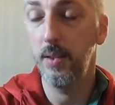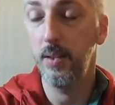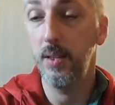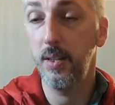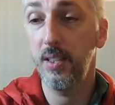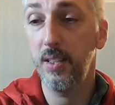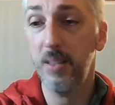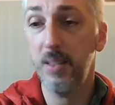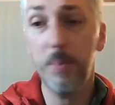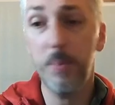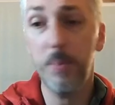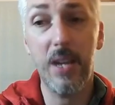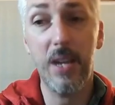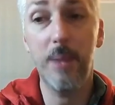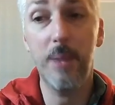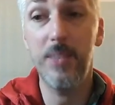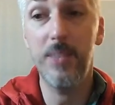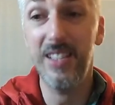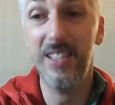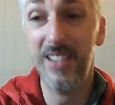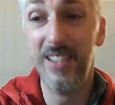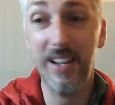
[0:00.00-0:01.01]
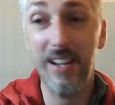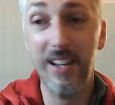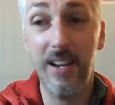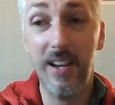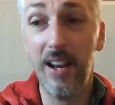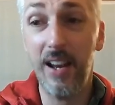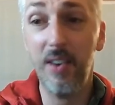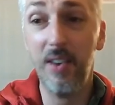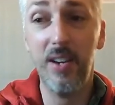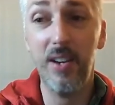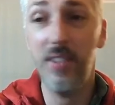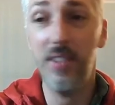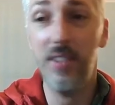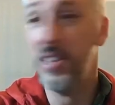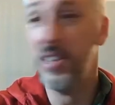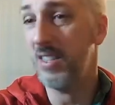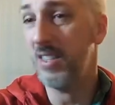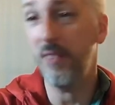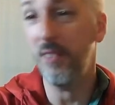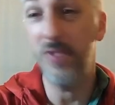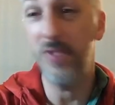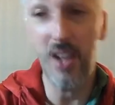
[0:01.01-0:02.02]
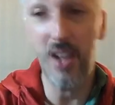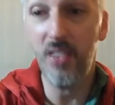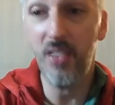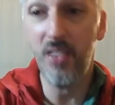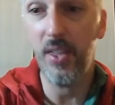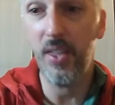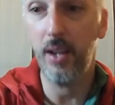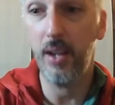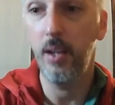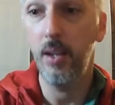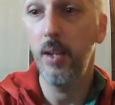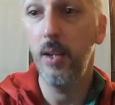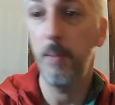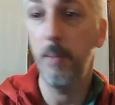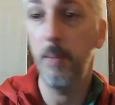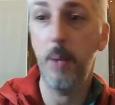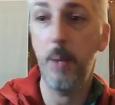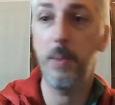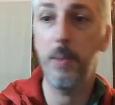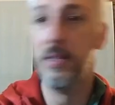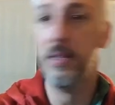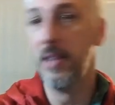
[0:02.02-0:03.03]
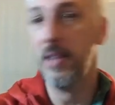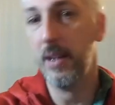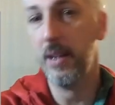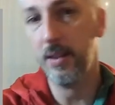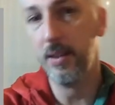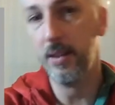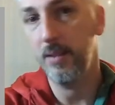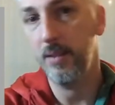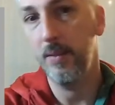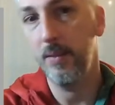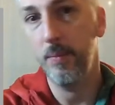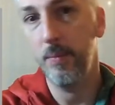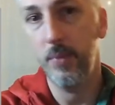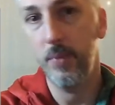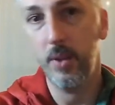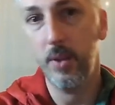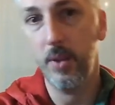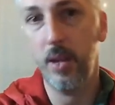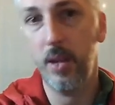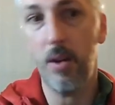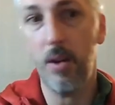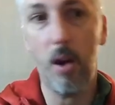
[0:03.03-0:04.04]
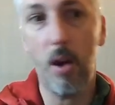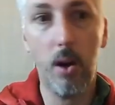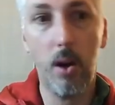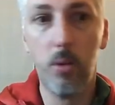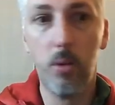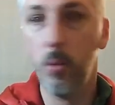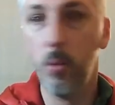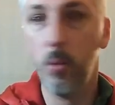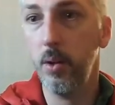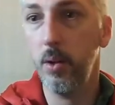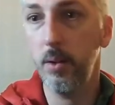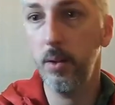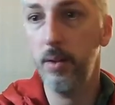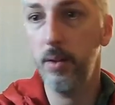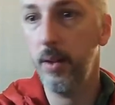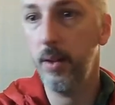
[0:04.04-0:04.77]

Sometimes it's in an area that's of nothing. Maybe it's like an awkward